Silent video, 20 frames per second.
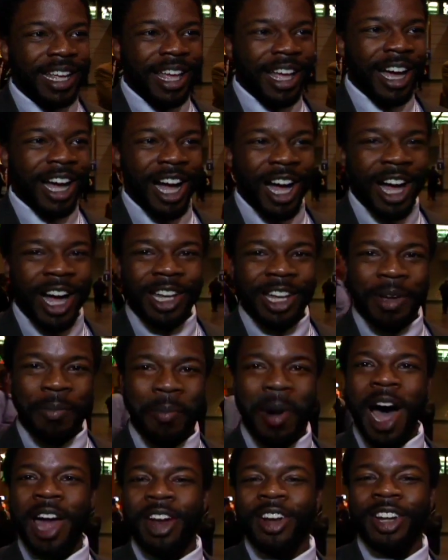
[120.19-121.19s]
the
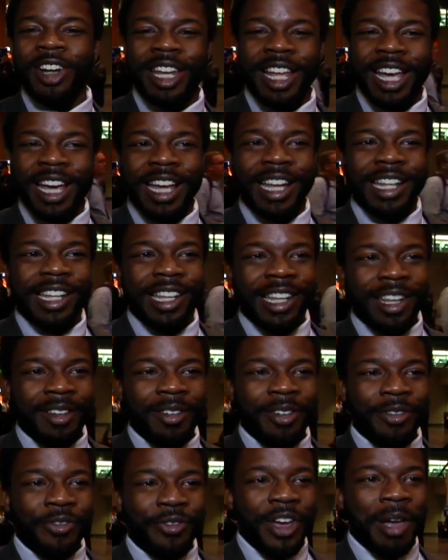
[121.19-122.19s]
modern day
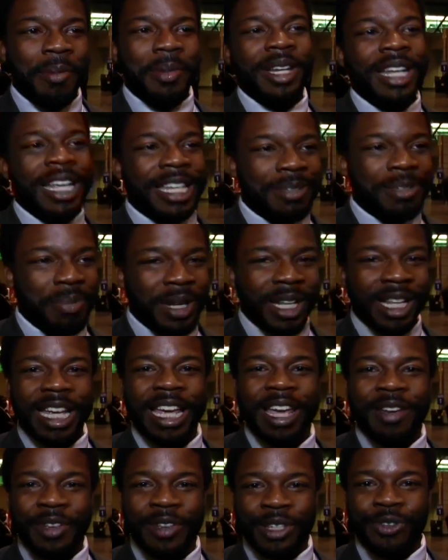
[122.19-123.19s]
feminists
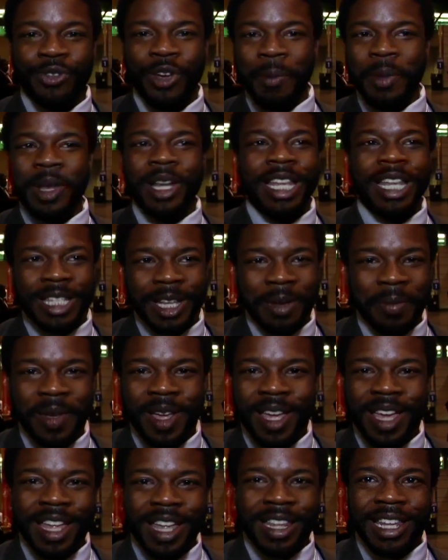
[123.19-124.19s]
believe is feminism,
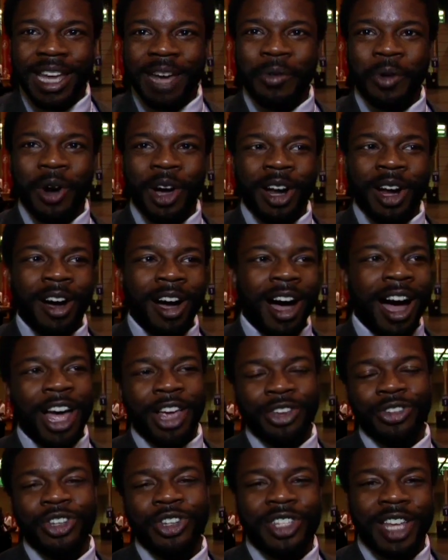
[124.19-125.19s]
they want to
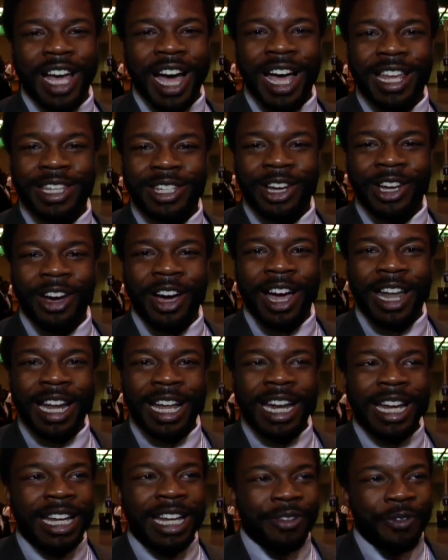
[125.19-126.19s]
ostracize her. And
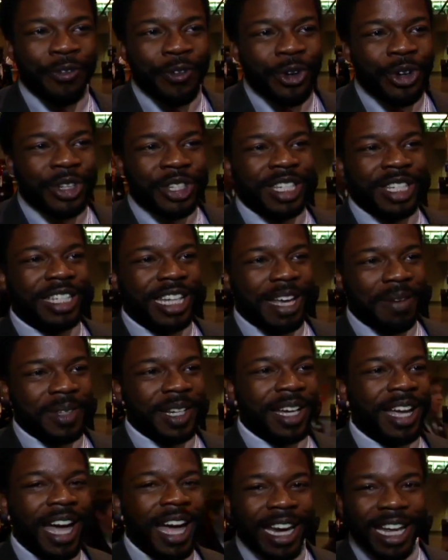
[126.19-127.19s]
it forces them to
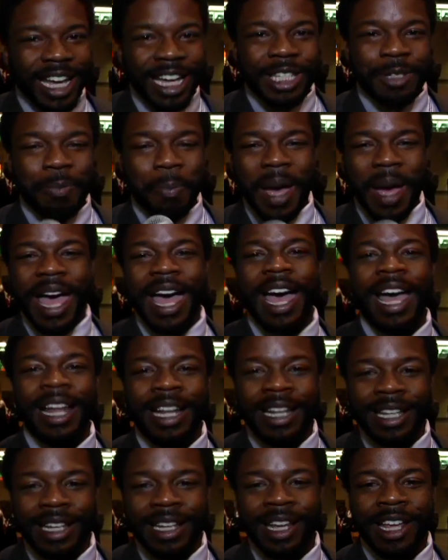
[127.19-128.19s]
kind of
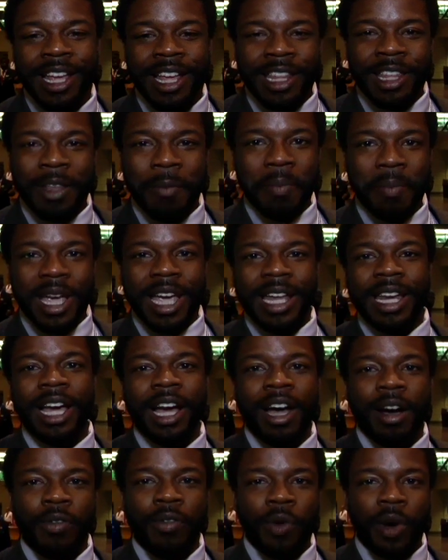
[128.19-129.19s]
expand the
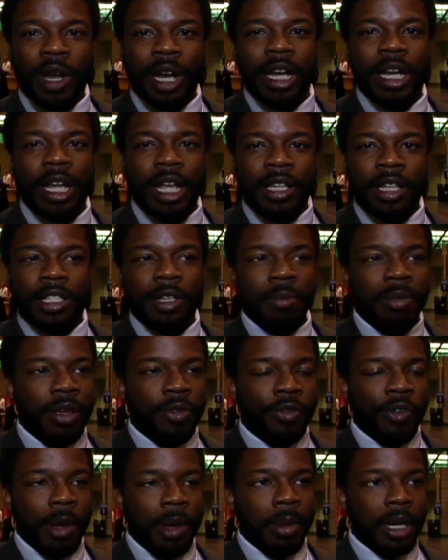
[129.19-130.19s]
meaning of what it is to be
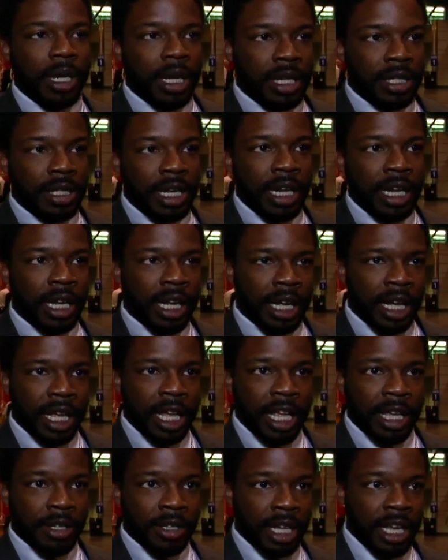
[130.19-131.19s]
feminist, and it
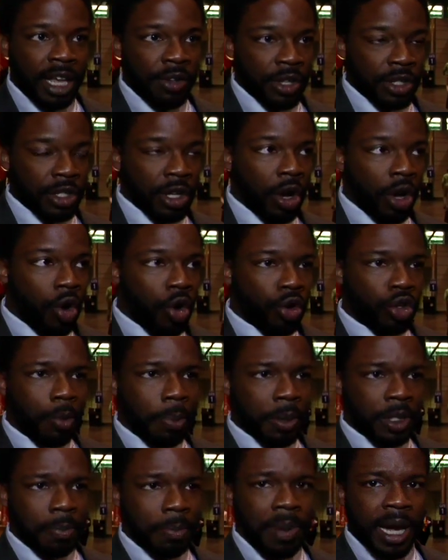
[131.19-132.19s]
gives us a whole new
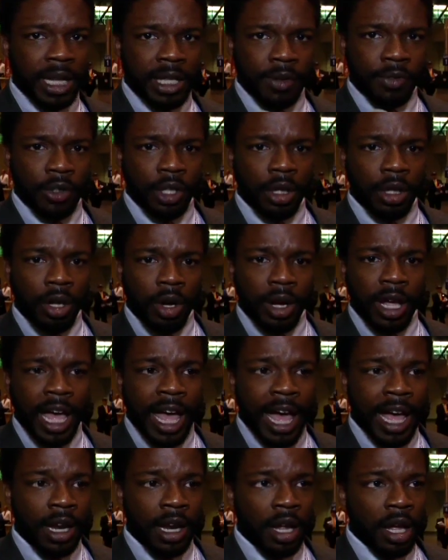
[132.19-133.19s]
perspective to look
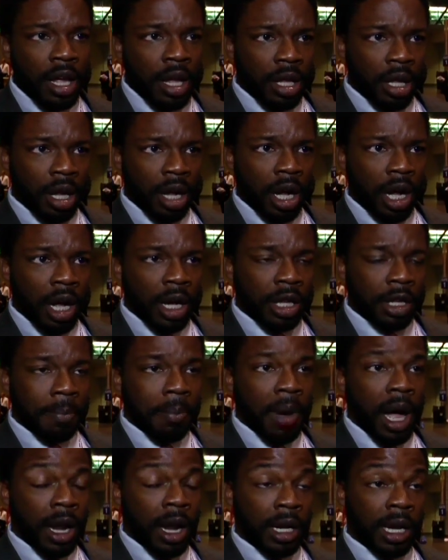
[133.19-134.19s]
at the
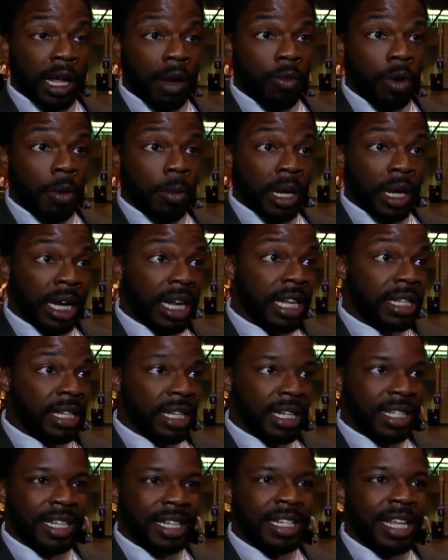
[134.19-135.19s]
modern day woman. And
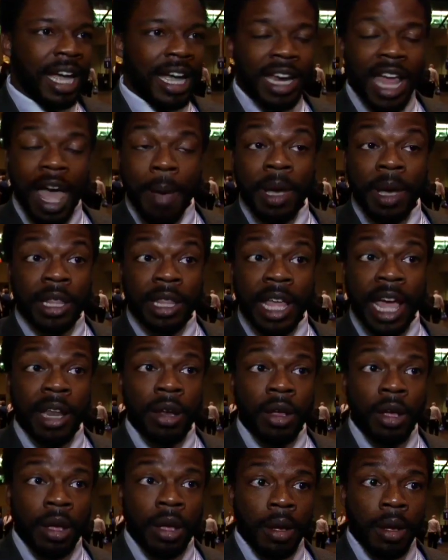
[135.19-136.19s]
it's a dynamic that
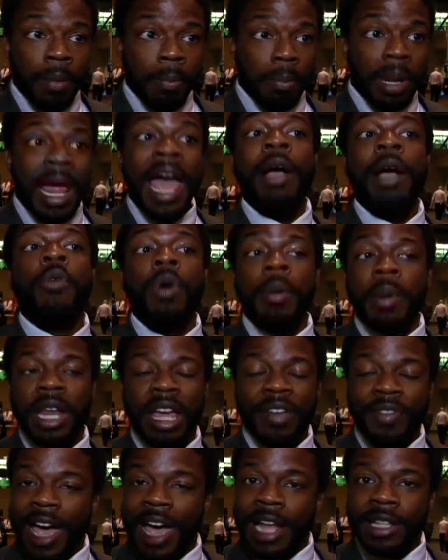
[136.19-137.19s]
black women
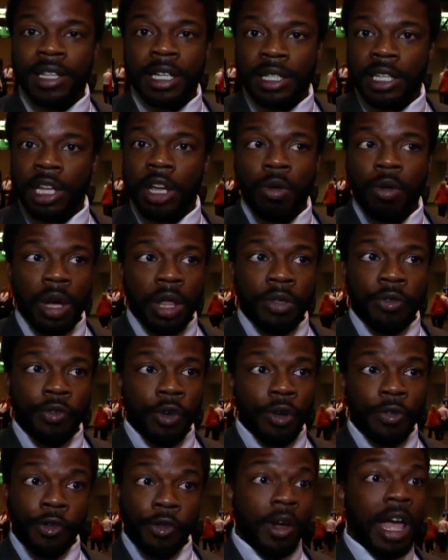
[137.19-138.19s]
have had to deal with
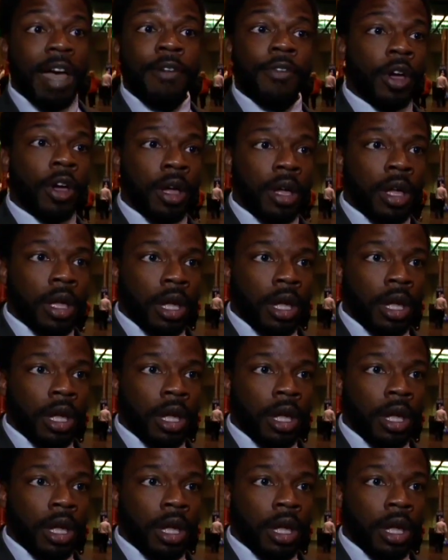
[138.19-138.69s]
for forever.